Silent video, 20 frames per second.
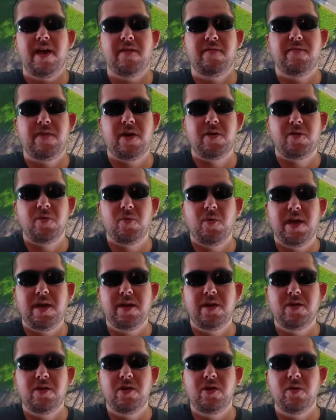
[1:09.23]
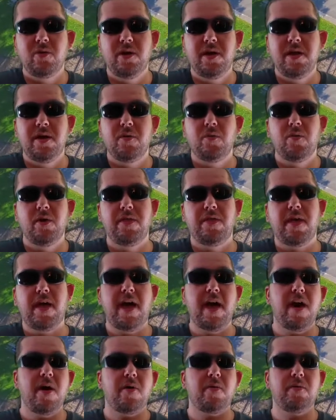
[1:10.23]
I found a way to do it
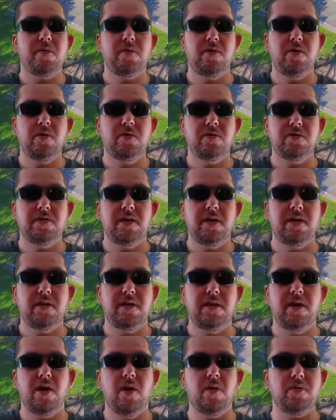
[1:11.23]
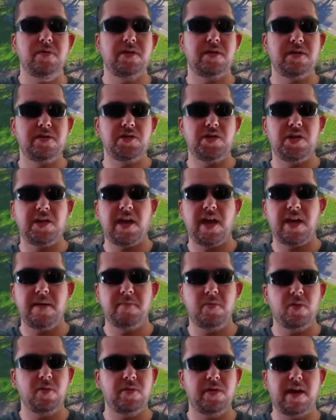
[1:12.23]
without using the OTG
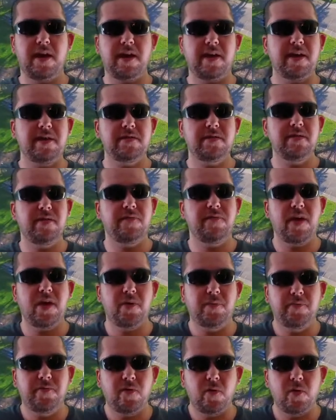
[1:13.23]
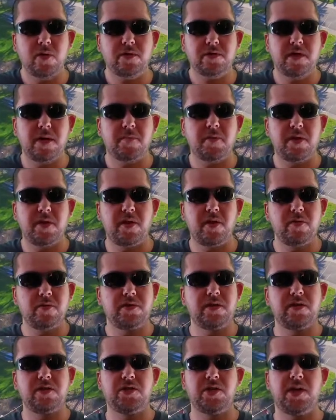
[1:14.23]
cable. I guess the Phantom 4s come with an
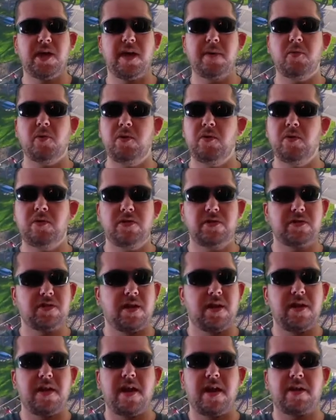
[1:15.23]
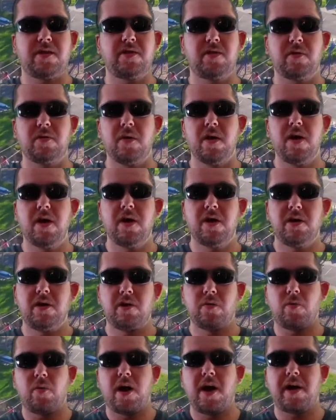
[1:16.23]
OTG cable. You can just connect your,
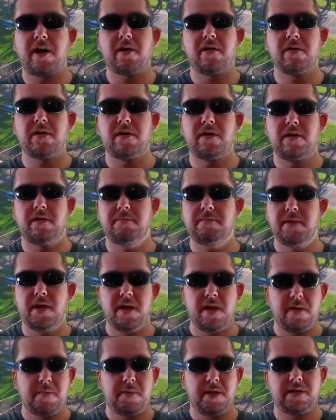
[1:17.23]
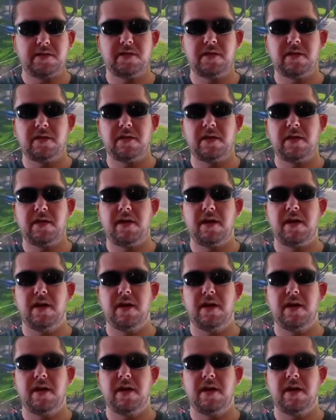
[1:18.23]
your wired and it basically